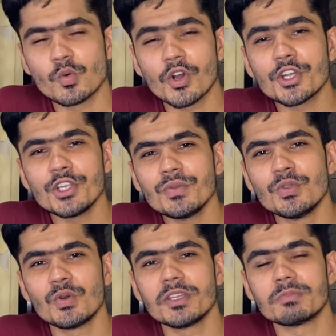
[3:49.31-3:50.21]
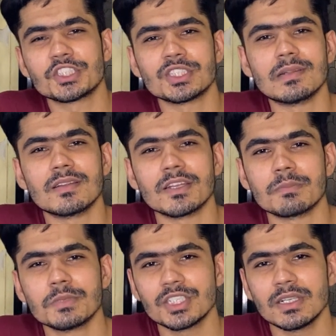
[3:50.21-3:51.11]
what do you know in machine learning?
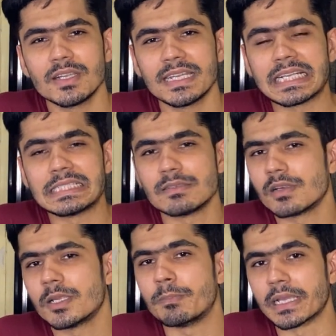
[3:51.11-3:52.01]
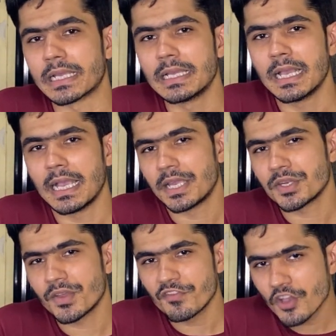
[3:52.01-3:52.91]
Machine learning is really big. And
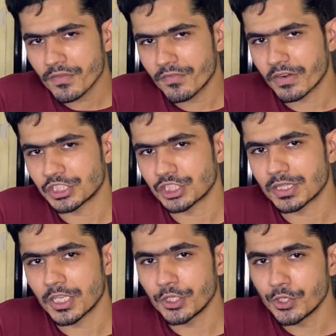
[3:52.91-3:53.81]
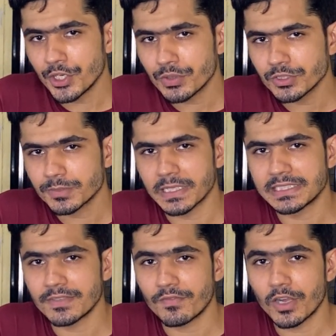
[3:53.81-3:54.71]
if you are a fresher, then you need to
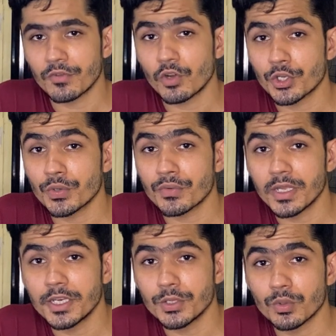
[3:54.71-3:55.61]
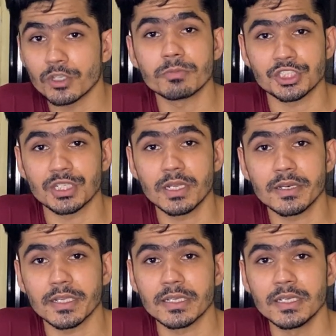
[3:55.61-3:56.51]
specify what you really know in machine
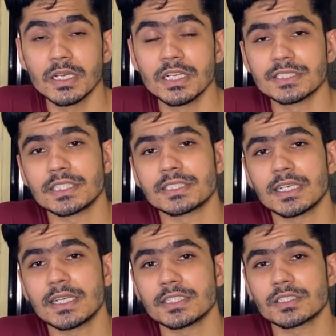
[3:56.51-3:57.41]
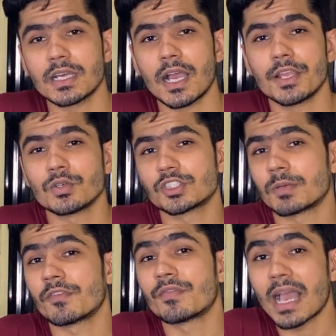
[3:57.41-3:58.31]
learning. Such as, I know
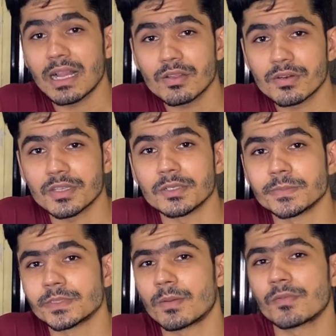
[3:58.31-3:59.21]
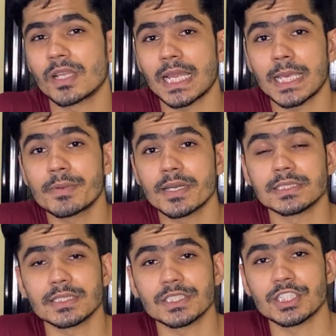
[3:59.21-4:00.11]
some of the algorithms, some of the libraries such